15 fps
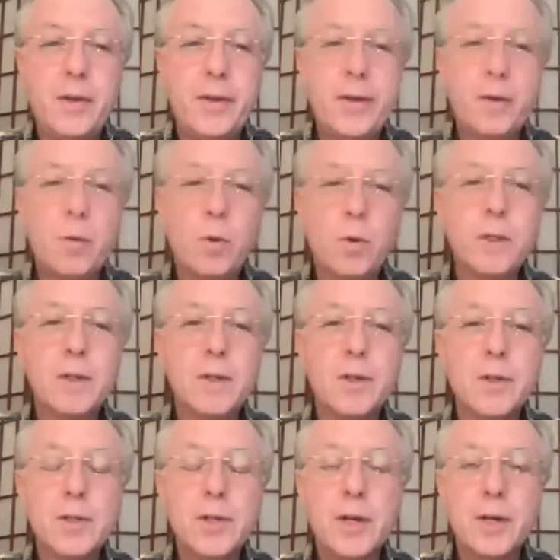what
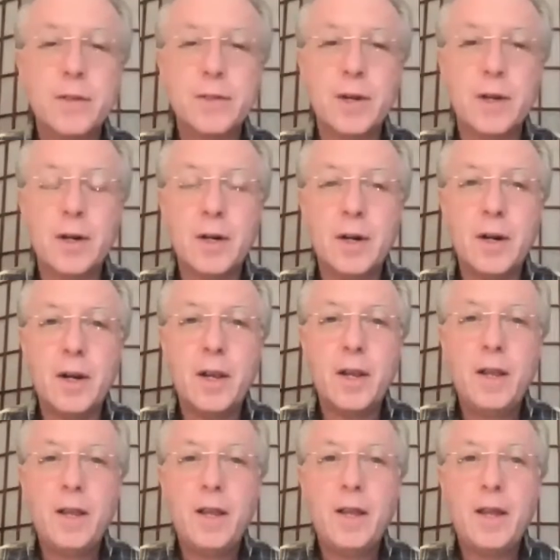conditionings are,
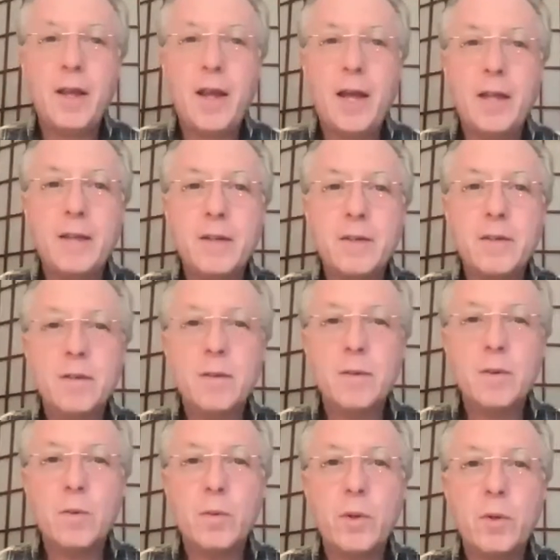
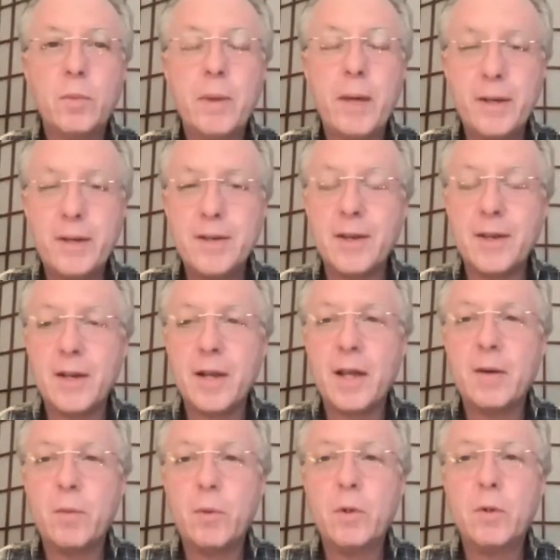and we'll meditate
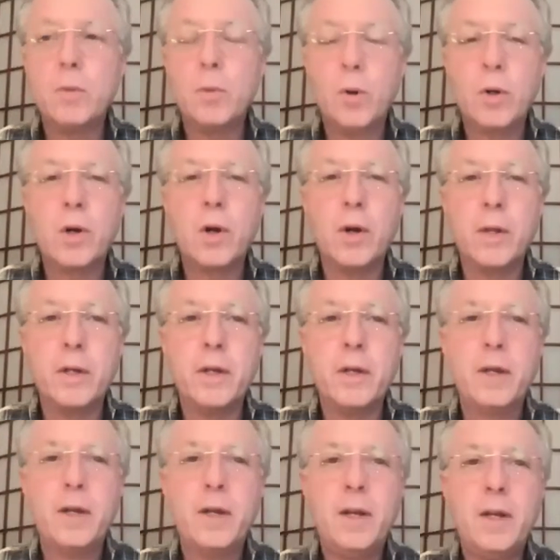and we'll work on
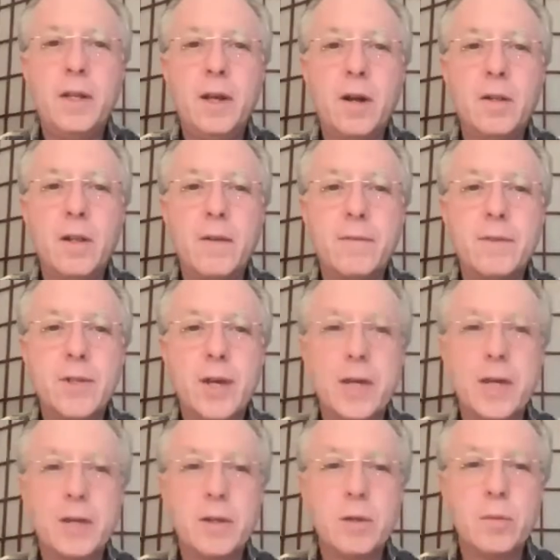our left
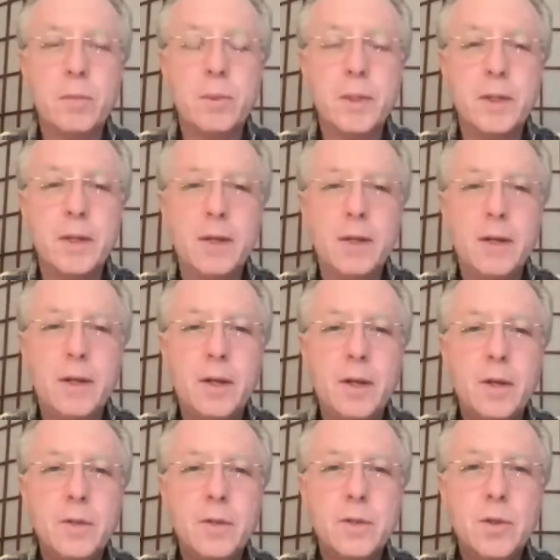side a little bit.
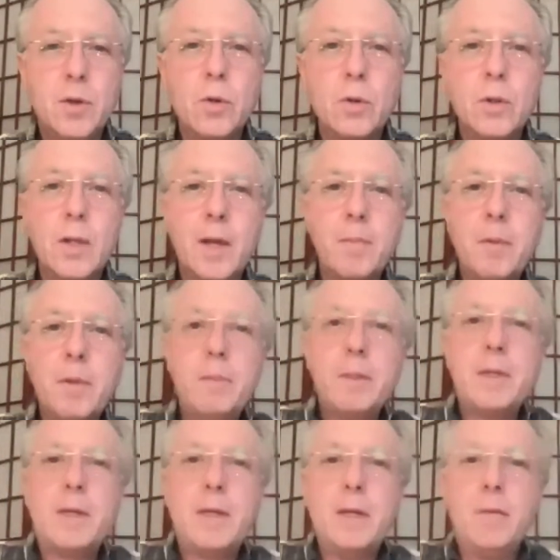So let me
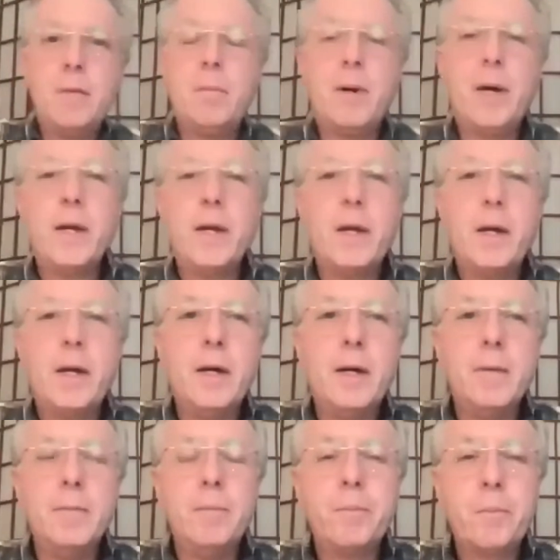begin by
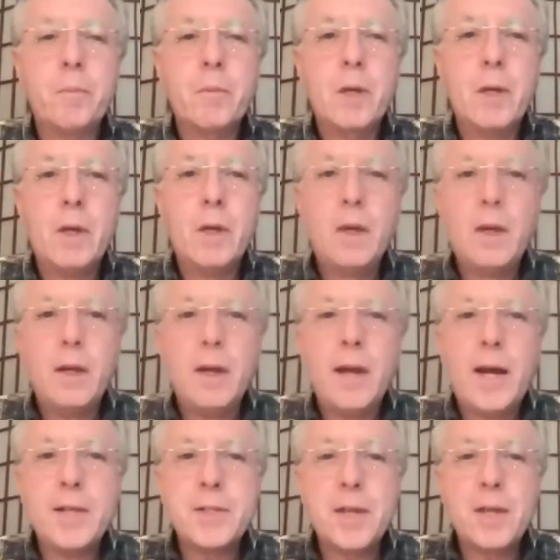
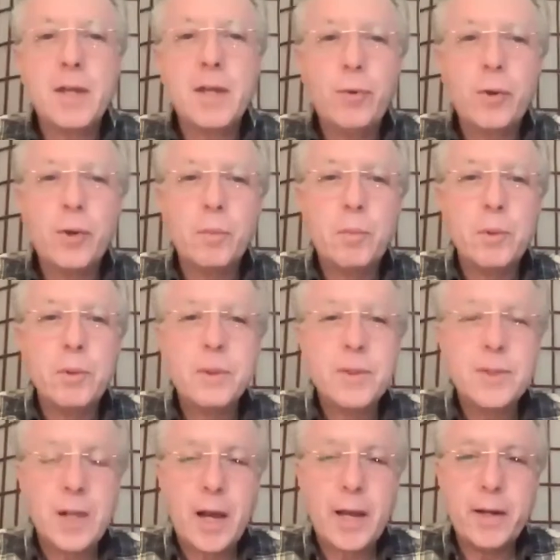asking if we could put the
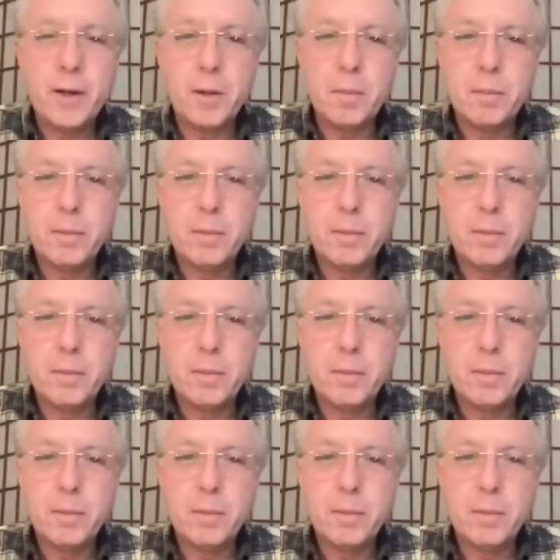slide up